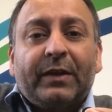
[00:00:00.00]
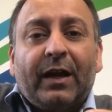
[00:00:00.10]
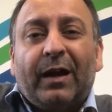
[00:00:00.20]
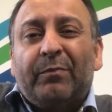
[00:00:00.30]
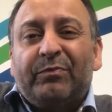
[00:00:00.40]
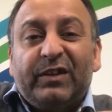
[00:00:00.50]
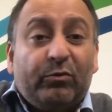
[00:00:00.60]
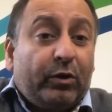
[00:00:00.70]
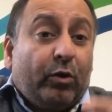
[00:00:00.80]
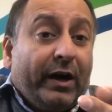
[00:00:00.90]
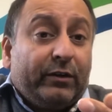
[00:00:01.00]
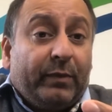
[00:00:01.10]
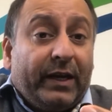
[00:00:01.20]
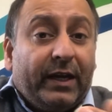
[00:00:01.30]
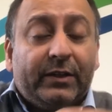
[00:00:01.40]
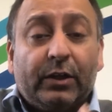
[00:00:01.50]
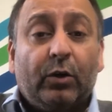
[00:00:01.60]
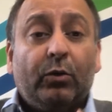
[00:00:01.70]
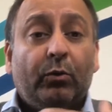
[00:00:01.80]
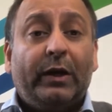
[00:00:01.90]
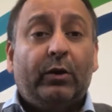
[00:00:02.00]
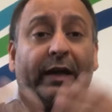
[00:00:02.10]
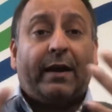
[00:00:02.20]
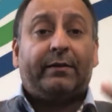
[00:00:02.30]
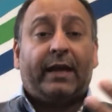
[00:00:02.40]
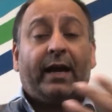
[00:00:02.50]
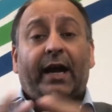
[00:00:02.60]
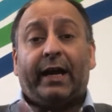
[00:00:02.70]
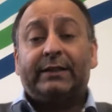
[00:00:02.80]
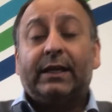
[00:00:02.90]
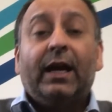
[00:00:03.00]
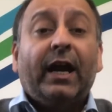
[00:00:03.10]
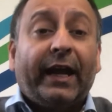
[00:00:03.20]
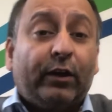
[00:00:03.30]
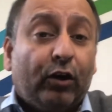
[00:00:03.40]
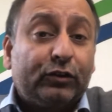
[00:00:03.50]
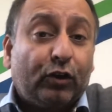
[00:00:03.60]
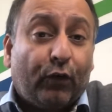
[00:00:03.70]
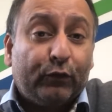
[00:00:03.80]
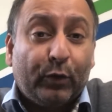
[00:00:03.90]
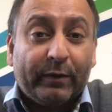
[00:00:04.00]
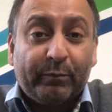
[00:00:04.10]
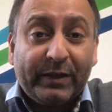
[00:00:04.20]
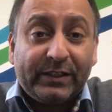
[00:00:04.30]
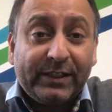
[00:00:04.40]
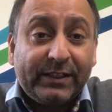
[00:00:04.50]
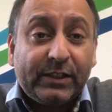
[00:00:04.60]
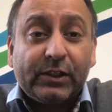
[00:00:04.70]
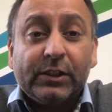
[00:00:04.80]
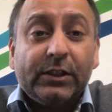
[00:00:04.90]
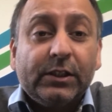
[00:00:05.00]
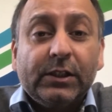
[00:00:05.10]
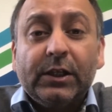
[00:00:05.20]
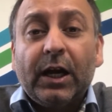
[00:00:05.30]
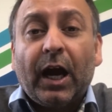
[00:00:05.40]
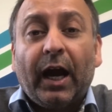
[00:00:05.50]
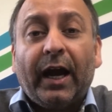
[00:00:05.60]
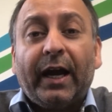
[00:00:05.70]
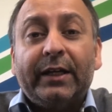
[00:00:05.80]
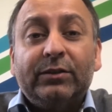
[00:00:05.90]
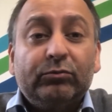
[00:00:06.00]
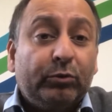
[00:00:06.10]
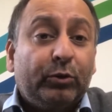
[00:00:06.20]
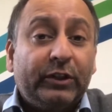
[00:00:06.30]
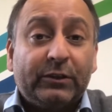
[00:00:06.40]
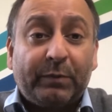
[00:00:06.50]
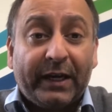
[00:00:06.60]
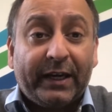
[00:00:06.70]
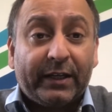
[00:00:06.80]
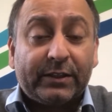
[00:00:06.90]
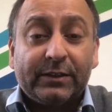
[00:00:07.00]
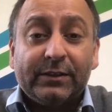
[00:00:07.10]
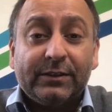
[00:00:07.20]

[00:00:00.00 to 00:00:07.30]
you're required to pay it. So we look at that as a cost of doing business, and we'll just pay it.